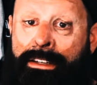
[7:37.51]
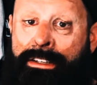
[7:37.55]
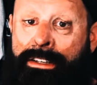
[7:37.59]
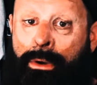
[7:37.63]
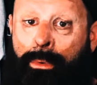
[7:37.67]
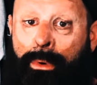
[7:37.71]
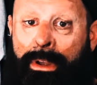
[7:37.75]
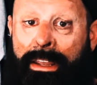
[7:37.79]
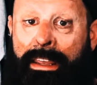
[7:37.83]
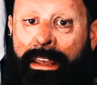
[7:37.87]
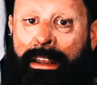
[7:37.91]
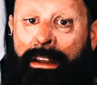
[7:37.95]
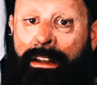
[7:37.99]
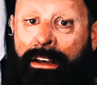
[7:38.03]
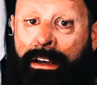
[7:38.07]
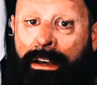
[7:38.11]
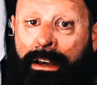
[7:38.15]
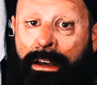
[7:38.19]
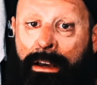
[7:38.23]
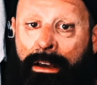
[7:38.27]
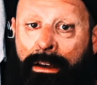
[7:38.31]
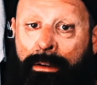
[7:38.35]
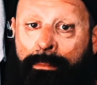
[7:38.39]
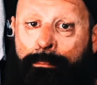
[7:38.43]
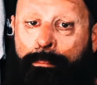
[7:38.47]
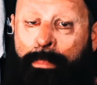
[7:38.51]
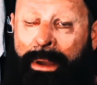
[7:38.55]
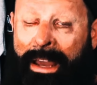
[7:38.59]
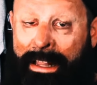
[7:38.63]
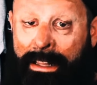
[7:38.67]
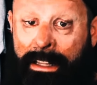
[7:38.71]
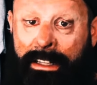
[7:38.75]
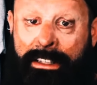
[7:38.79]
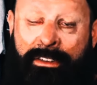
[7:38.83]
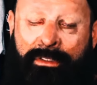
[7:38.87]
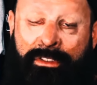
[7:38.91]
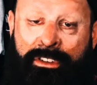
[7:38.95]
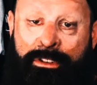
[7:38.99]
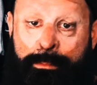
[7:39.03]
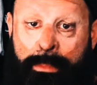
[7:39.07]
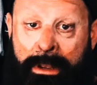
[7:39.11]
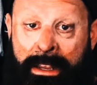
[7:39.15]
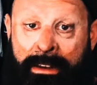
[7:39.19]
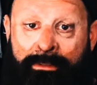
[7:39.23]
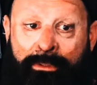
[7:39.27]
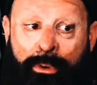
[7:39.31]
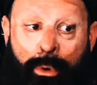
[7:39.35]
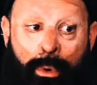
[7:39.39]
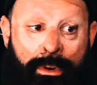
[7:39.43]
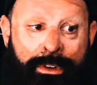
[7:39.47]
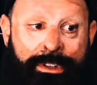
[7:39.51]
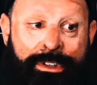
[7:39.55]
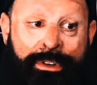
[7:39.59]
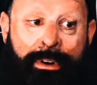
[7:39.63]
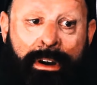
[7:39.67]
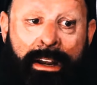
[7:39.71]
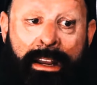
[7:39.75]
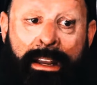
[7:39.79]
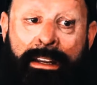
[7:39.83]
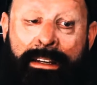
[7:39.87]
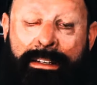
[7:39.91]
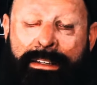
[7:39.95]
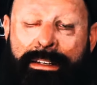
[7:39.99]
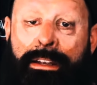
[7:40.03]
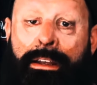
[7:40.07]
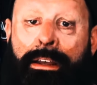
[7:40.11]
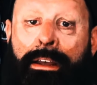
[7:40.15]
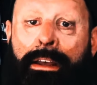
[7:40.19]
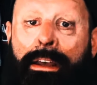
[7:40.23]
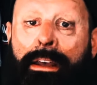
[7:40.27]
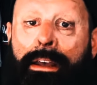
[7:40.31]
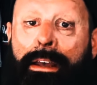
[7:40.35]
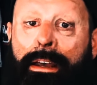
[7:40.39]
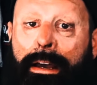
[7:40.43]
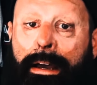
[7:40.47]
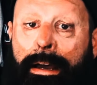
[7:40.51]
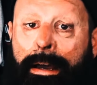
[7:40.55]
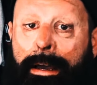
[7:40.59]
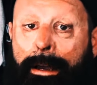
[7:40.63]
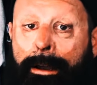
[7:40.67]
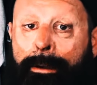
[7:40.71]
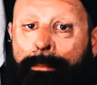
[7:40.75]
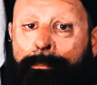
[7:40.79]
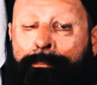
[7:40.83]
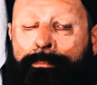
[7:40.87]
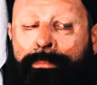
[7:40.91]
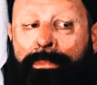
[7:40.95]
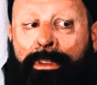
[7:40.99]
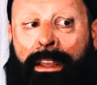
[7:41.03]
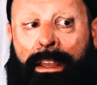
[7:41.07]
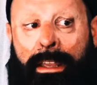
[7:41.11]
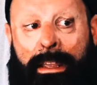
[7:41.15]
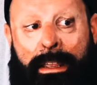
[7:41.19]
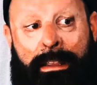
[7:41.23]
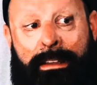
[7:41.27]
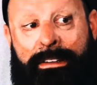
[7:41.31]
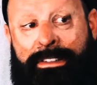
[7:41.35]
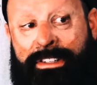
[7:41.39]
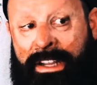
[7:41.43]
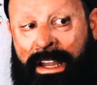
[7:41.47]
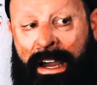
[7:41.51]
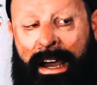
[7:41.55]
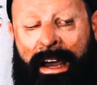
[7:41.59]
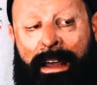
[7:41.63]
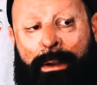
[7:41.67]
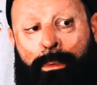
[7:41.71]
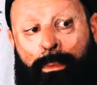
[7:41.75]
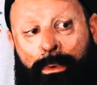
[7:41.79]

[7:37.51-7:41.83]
So we get a pallets of spin forged rings. Scott